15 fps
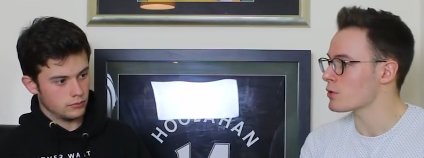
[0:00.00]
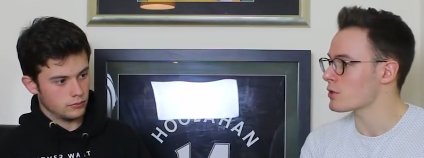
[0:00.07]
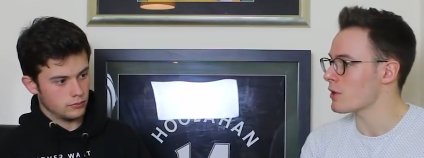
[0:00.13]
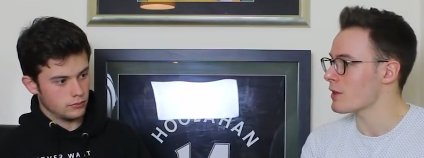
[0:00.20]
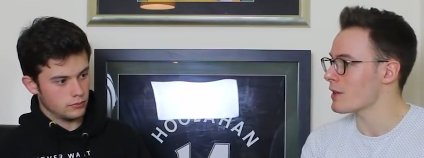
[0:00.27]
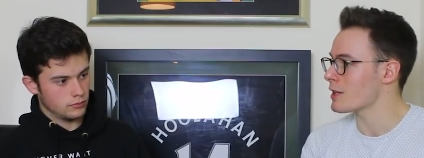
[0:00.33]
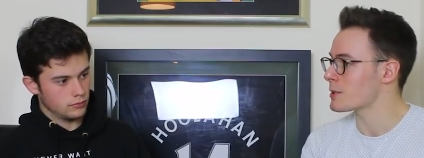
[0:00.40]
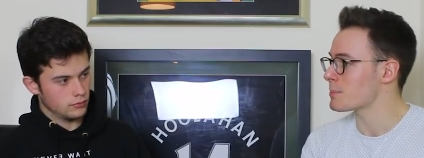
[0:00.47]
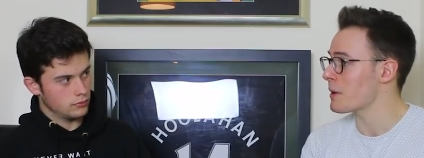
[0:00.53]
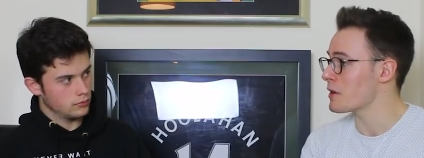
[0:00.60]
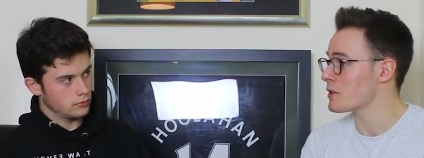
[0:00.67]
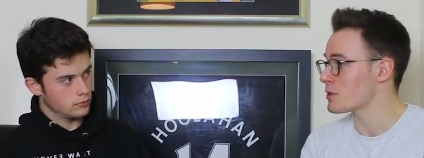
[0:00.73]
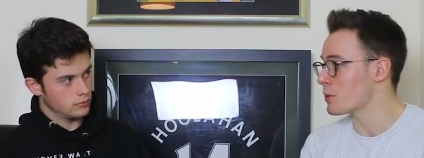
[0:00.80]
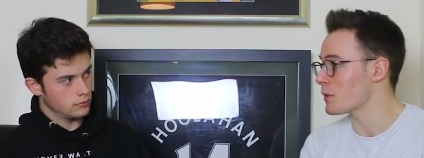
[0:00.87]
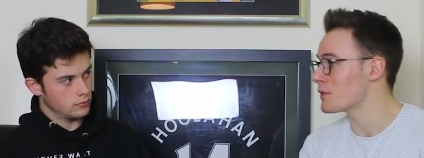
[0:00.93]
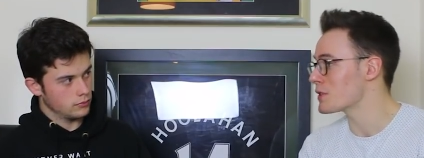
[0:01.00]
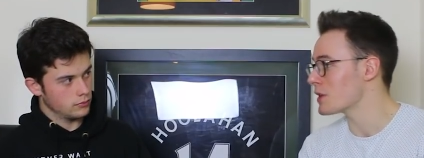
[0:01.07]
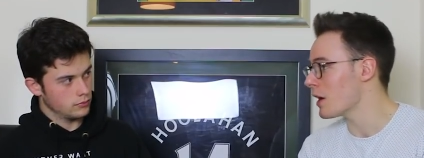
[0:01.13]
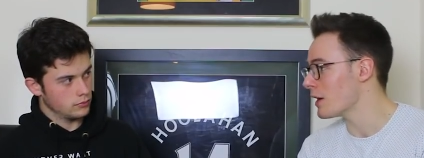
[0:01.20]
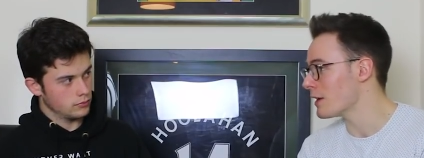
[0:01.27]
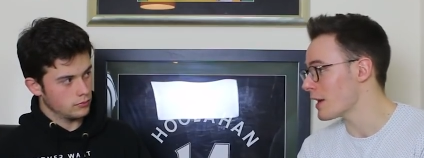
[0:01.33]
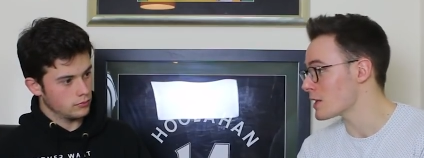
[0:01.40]
Speaker 1: also the experience that we've
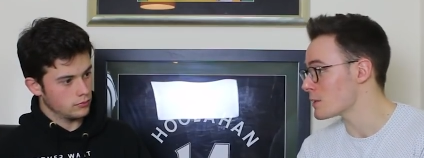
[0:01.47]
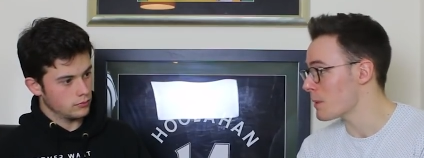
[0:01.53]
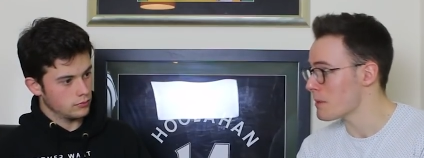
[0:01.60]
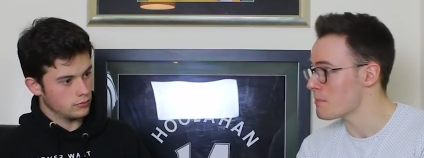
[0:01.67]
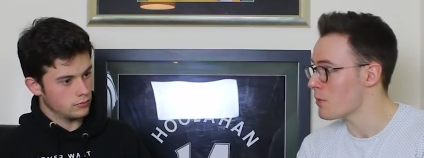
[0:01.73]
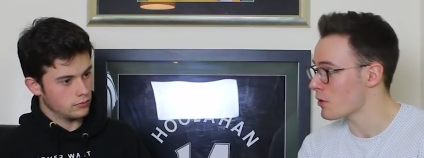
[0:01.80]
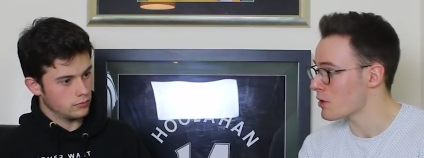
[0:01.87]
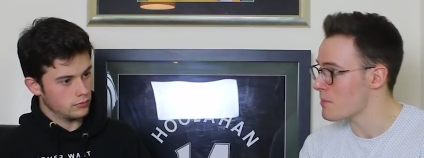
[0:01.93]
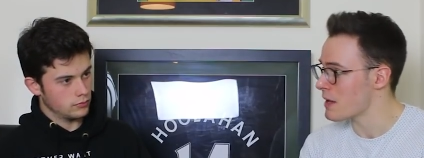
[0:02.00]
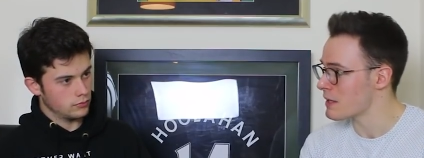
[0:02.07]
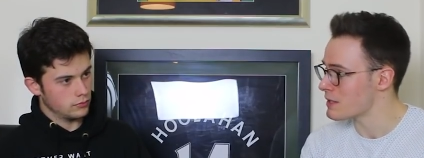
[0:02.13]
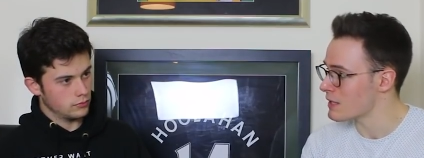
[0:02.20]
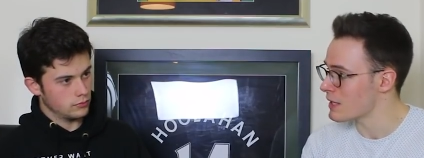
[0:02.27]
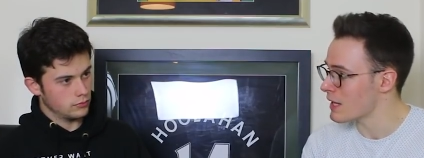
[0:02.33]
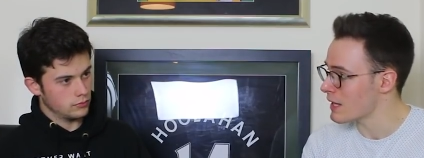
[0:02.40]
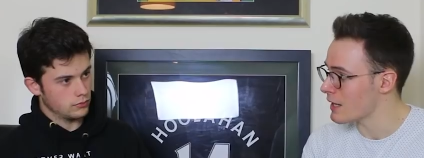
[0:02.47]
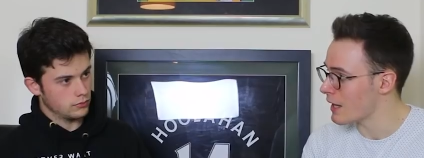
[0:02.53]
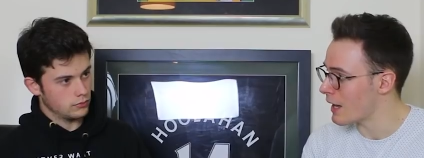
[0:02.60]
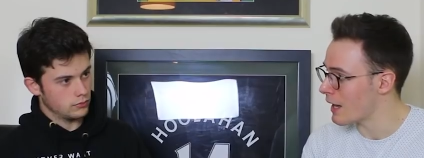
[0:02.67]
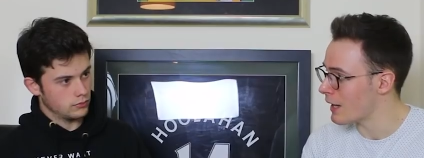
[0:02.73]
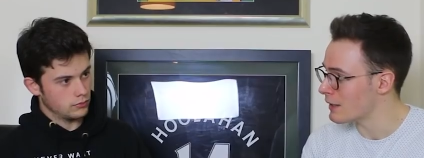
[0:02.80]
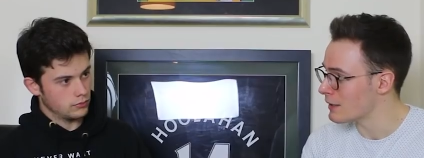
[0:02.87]
signed has been monumentally
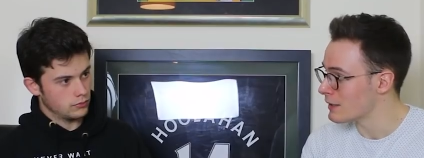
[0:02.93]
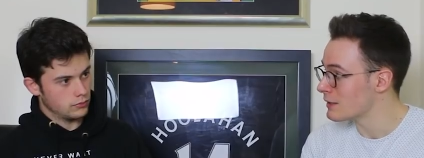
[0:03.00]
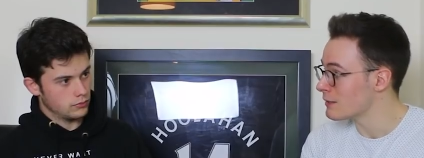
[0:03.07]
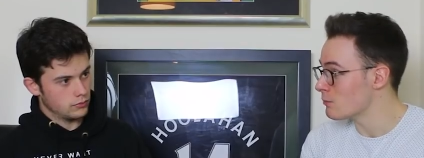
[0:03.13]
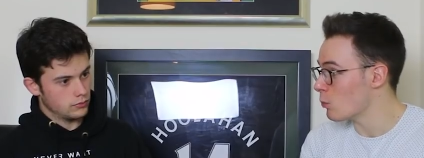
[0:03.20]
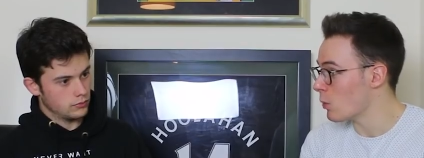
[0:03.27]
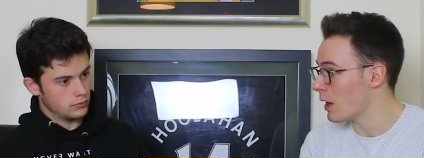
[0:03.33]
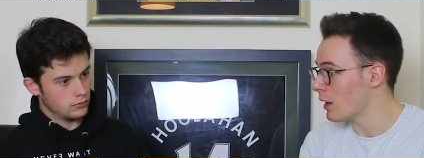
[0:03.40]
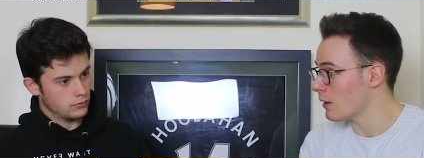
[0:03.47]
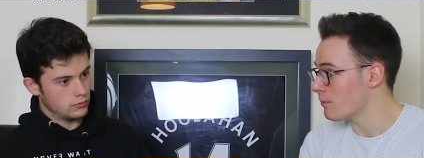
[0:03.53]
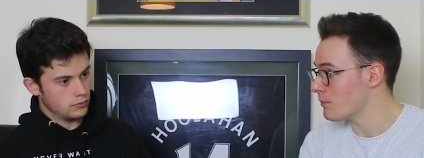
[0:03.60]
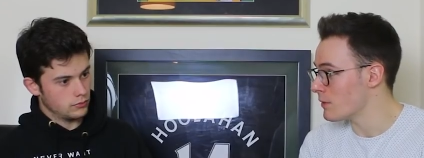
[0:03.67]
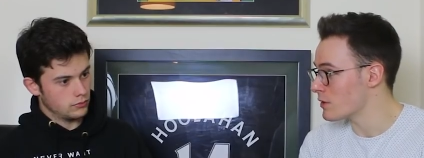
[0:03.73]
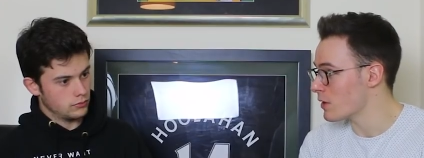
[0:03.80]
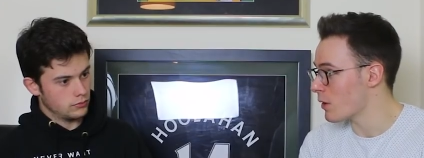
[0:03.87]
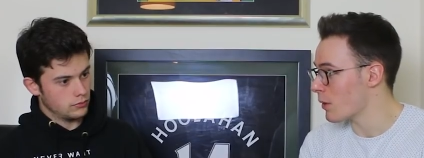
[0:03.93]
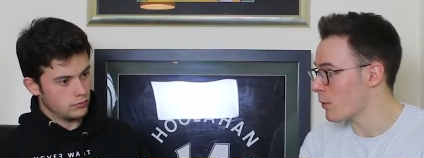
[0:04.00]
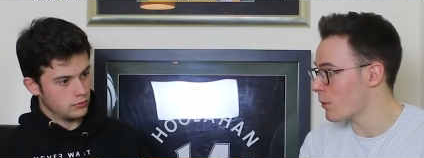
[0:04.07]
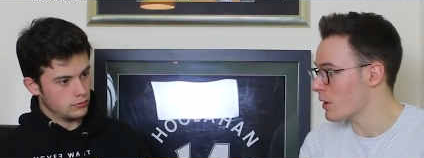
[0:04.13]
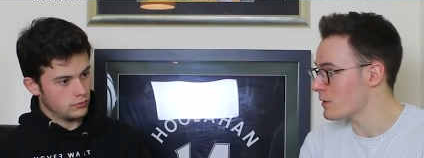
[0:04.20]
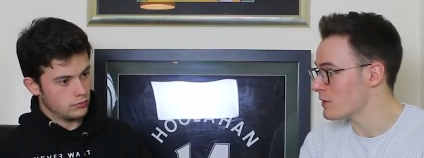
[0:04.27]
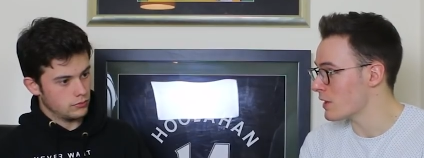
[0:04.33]
there's no
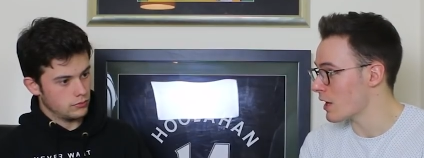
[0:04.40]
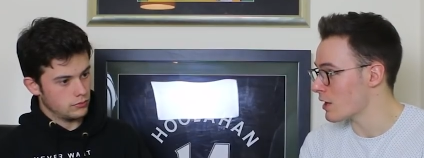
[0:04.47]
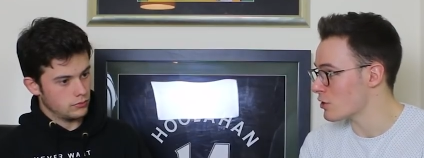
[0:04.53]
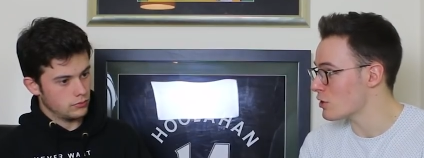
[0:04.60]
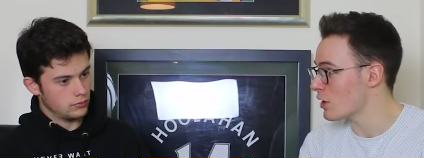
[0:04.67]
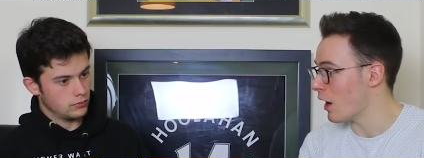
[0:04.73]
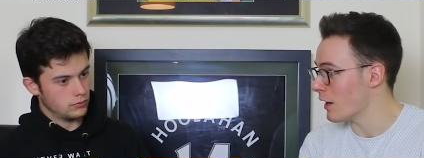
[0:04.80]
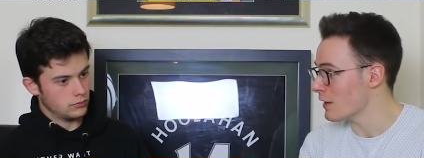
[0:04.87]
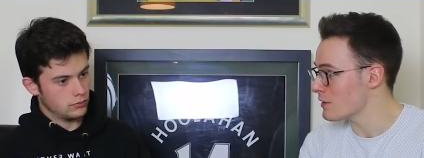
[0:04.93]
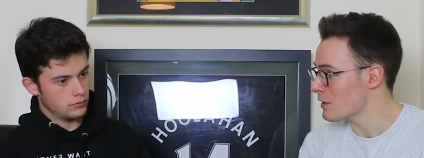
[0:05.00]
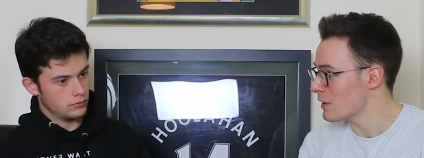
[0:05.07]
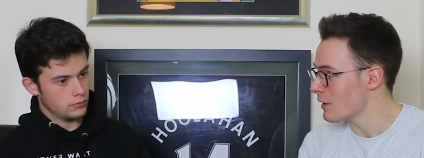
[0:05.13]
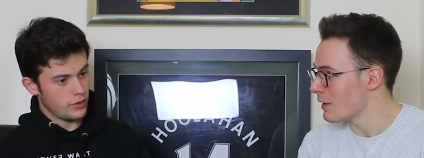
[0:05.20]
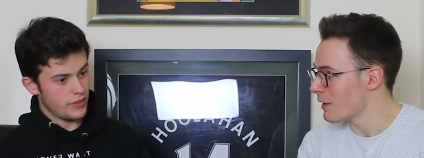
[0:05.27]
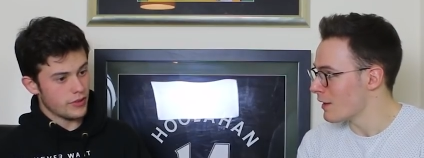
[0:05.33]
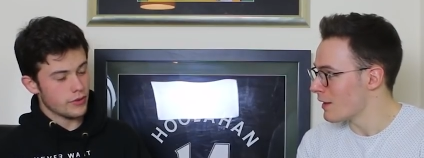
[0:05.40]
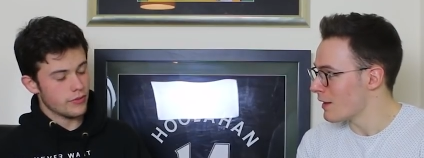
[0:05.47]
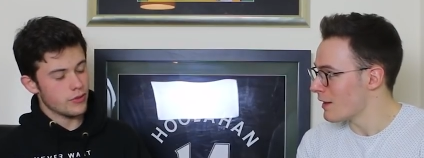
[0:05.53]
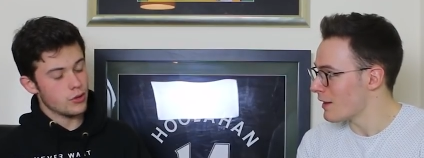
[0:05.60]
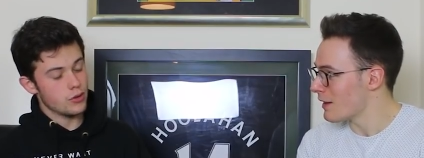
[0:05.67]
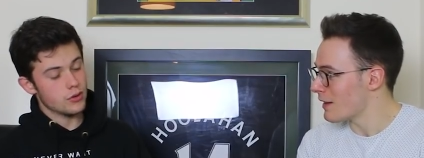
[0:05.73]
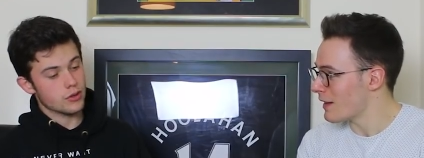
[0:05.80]
other word to say it, shite. We've had a
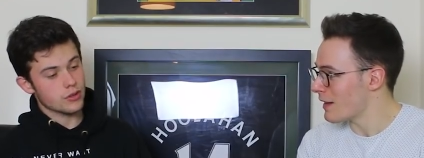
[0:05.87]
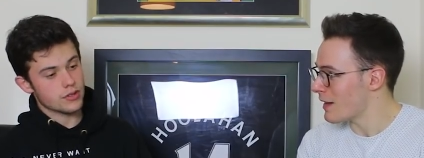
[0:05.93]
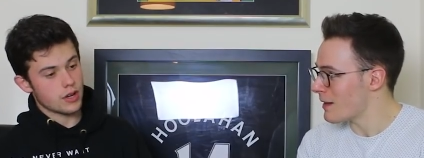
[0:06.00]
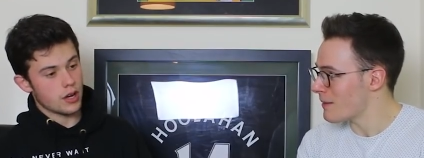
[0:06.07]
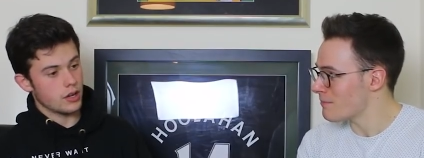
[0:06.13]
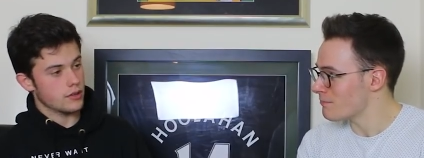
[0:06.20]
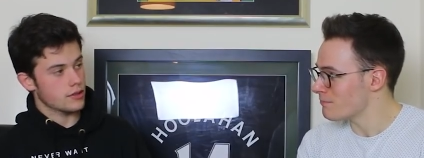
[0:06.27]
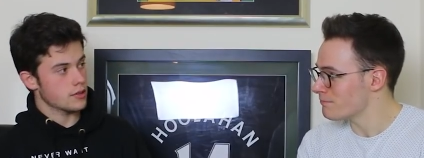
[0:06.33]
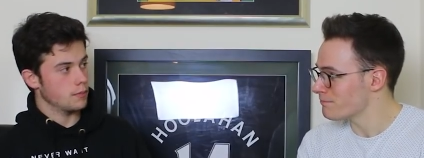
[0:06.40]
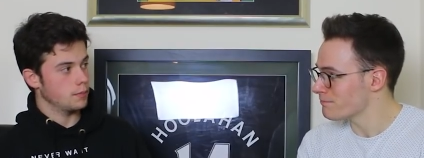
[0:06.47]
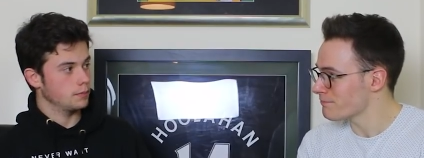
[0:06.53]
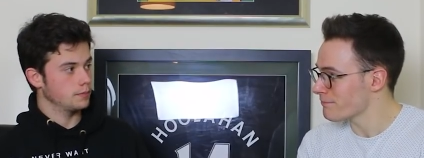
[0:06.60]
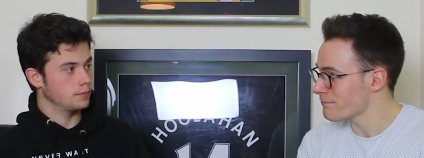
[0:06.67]
few
Speaker 2: good signs.